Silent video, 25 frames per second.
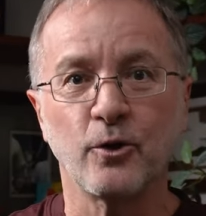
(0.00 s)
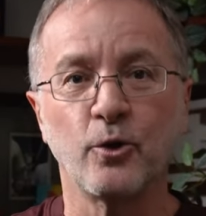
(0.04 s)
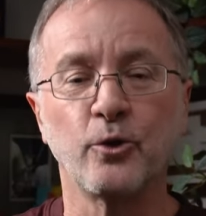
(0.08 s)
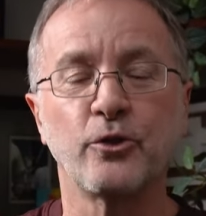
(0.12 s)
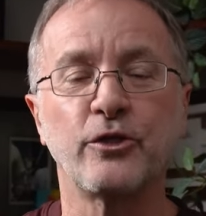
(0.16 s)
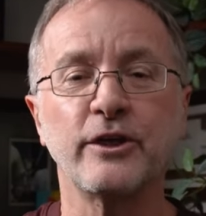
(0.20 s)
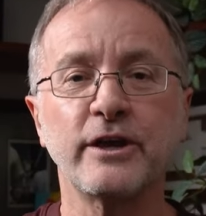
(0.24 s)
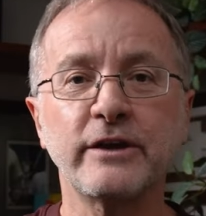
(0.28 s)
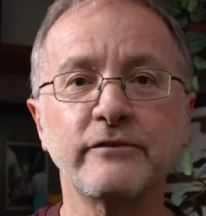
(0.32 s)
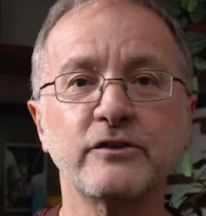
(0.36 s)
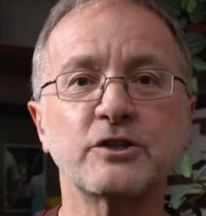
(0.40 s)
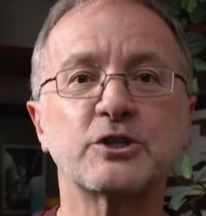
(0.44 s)
or
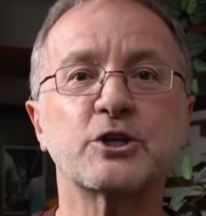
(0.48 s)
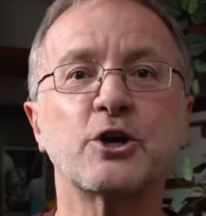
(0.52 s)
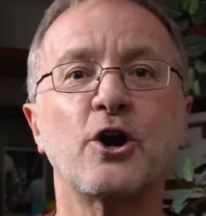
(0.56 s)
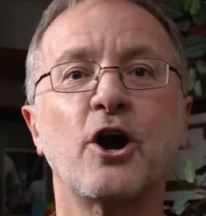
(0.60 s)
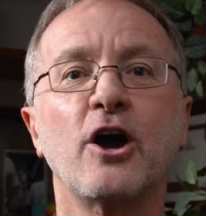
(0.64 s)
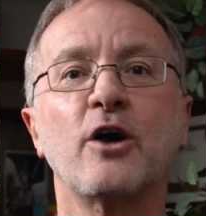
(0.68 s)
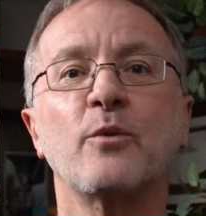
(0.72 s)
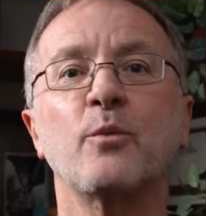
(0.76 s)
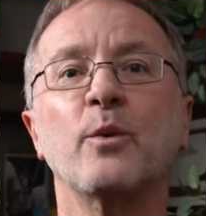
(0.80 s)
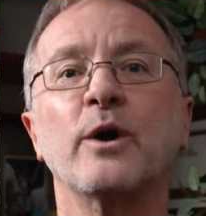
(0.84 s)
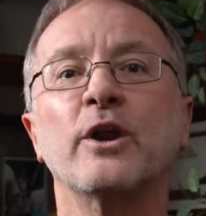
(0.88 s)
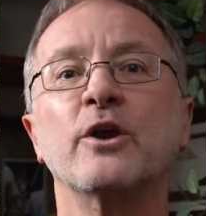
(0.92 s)
think of a
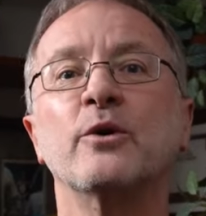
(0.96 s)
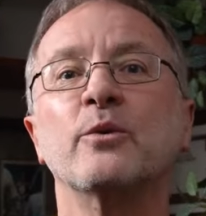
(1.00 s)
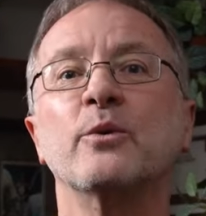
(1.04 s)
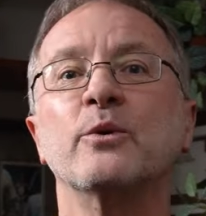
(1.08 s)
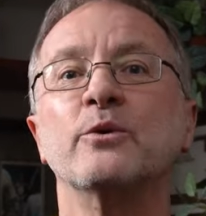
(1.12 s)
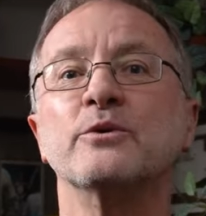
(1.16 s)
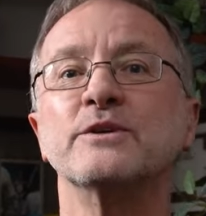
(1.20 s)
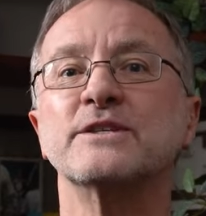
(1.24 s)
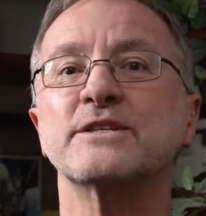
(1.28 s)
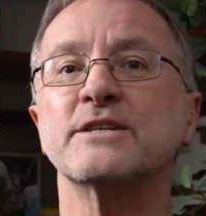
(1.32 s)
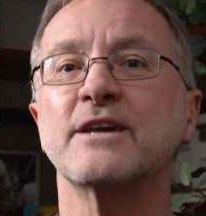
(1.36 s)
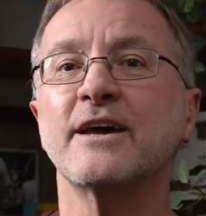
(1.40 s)
time when it
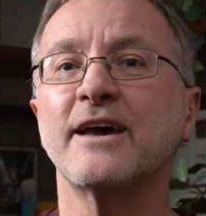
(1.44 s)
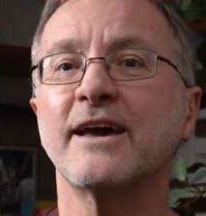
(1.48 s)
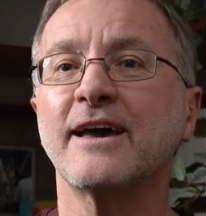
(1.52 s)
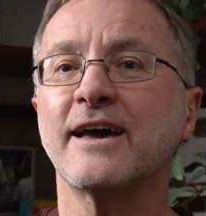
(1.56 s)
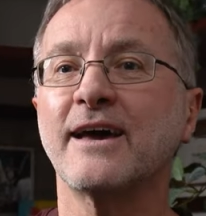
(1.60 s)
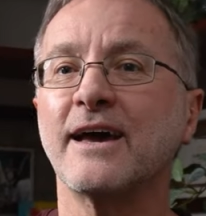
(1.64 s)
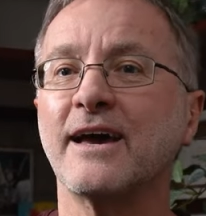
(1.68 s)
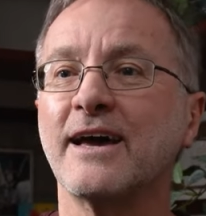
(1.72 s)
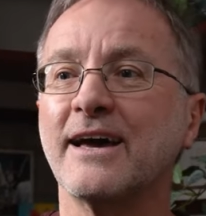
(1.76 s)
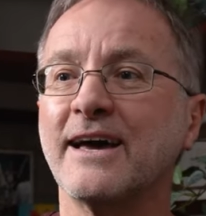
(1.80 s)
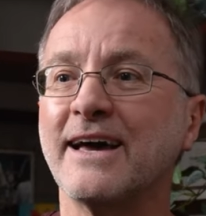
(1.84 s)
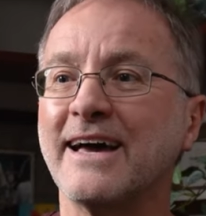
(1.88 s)
was
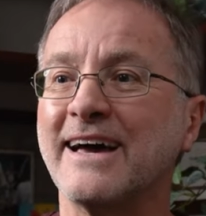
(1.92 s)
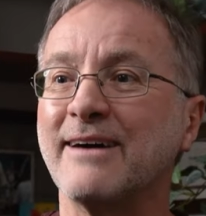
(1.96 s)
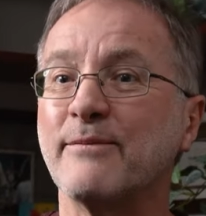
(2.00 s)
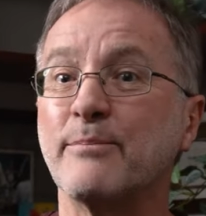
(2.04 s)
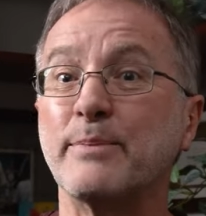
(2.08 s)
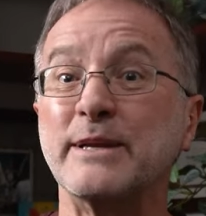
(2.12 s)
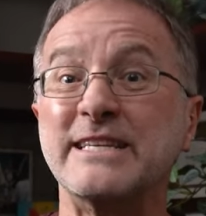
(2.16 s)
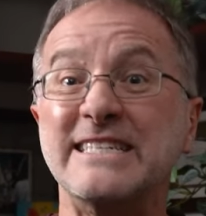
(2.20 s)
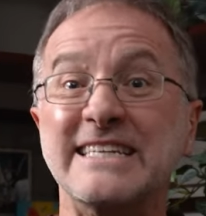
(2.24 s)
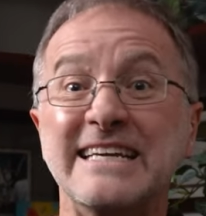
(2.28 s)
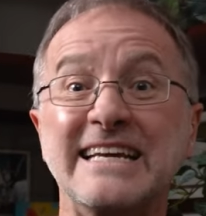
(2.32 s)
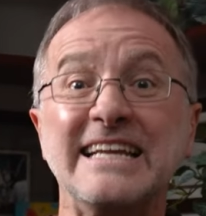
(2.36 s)
a
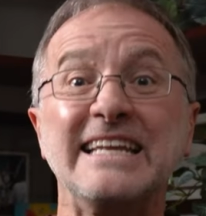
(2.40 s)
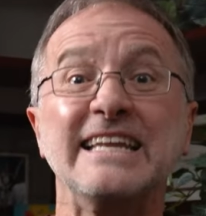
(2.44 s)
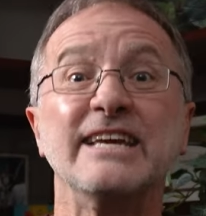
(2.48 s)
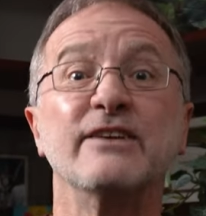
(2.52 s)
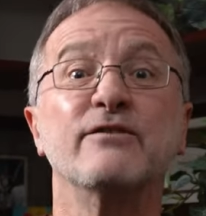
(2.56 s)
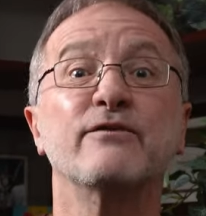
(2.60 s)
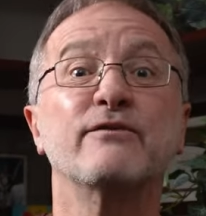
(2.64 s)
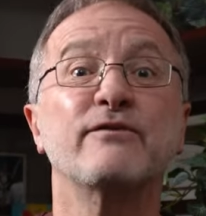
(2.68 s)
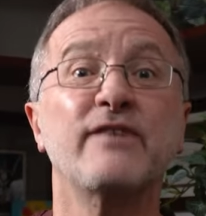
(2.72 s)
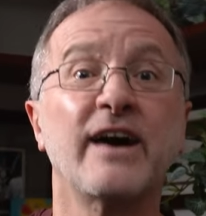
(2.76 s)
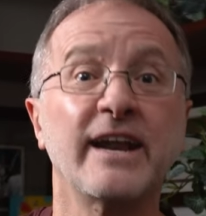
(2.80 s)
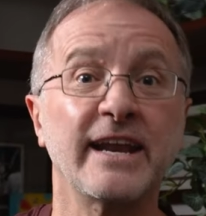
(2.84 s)
particularly
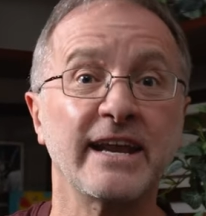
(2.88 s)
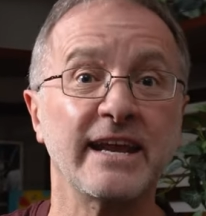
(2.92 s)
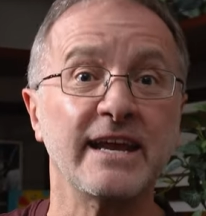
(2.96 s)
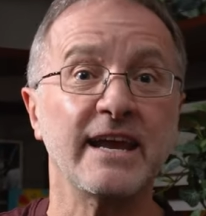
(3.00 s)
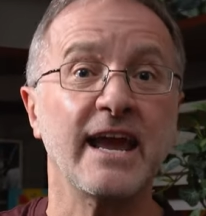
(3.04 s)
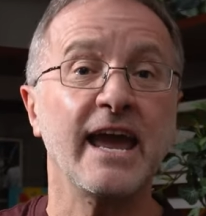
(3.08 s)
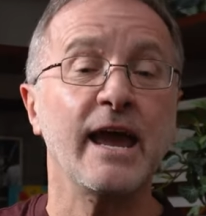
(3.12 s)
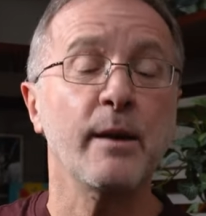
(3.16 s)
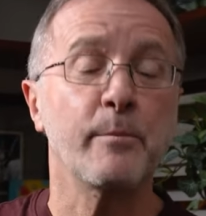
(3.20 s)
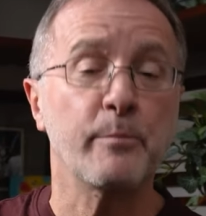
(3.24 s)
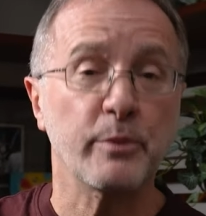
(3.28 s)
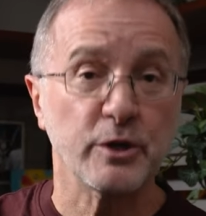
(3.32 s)

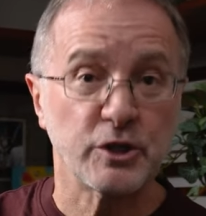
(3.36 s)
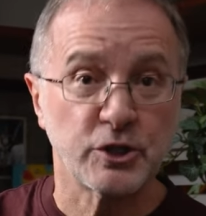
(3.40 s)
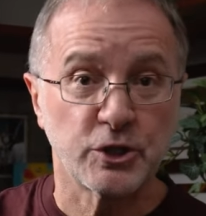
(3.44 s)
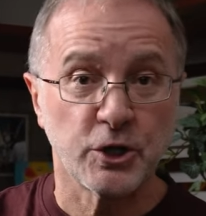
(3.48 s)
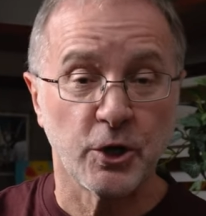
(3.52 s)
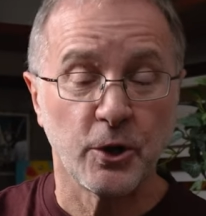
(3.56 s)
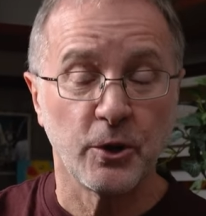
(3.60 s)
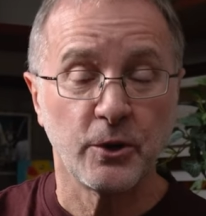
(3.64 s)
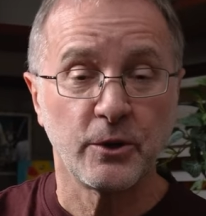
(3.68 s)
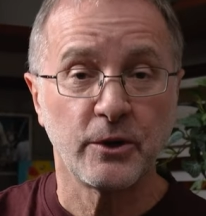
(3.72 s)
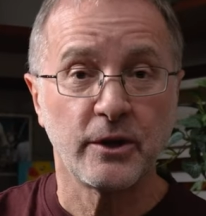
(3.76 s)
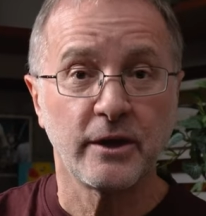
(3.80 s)
funny
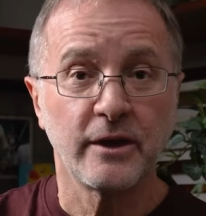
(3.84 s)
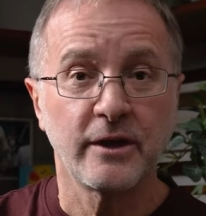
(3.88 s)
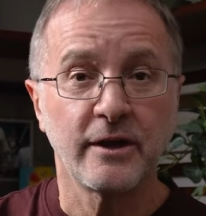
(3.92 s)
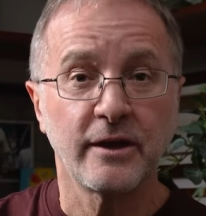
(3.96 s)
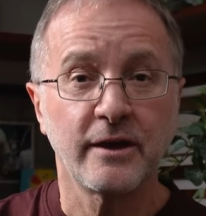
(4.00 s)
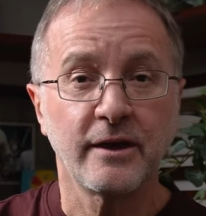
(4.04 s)
episode.